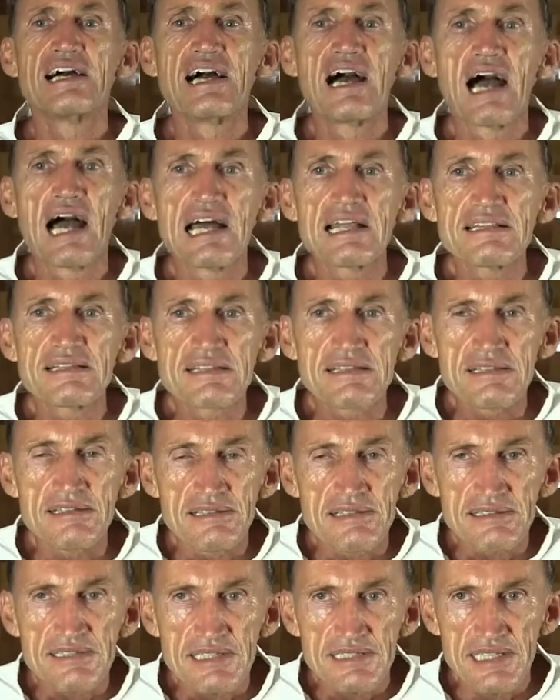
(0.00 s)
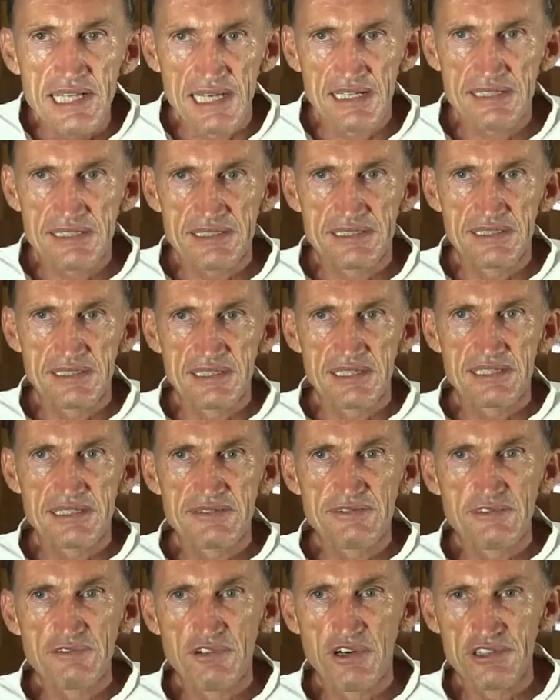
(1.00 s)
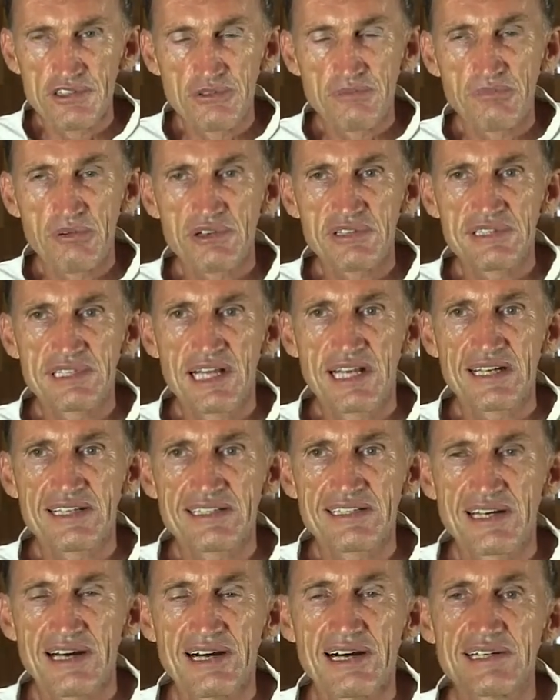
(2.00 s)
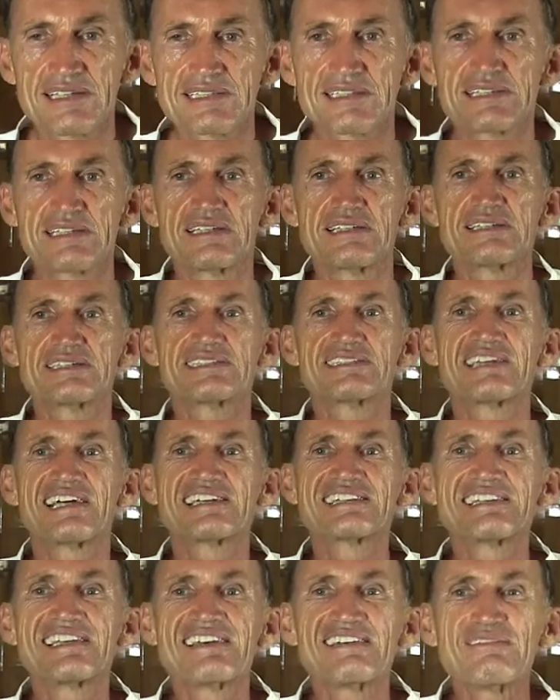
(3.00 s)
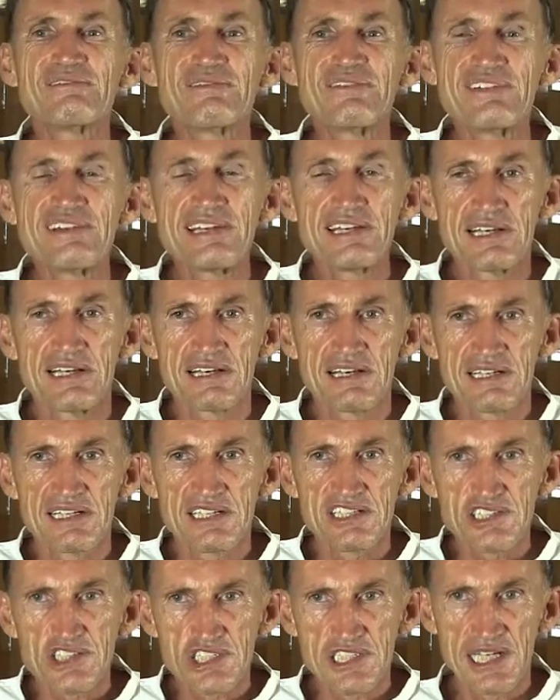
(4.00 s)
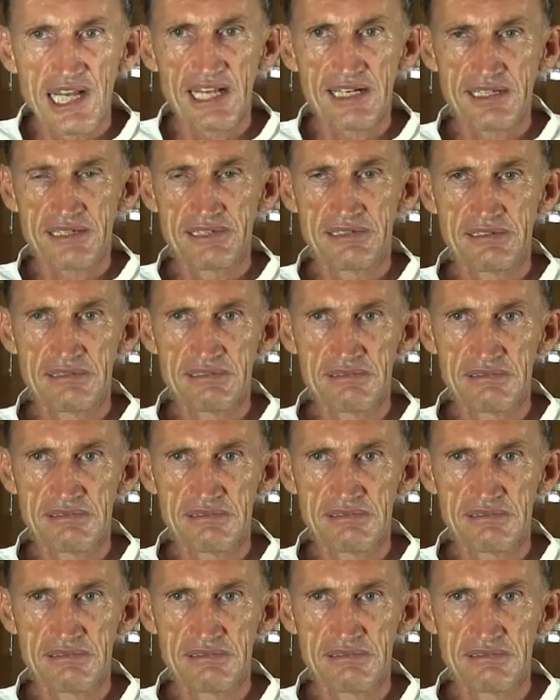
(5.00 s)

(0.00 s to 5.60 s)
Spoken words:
And the next thing is, we want to protect us, that we check